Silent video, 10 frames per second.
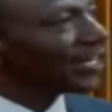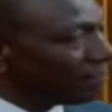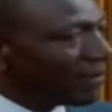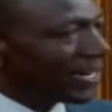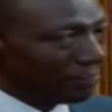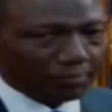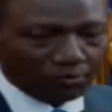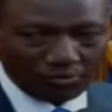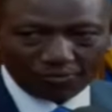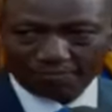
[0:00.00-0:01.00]
mad
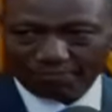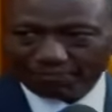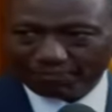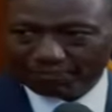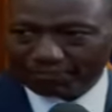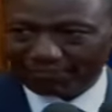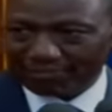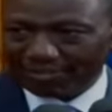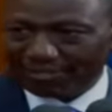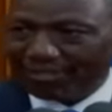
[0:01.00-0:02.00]
people.
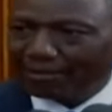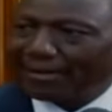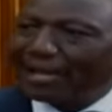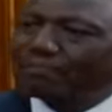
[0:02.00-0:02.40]
But I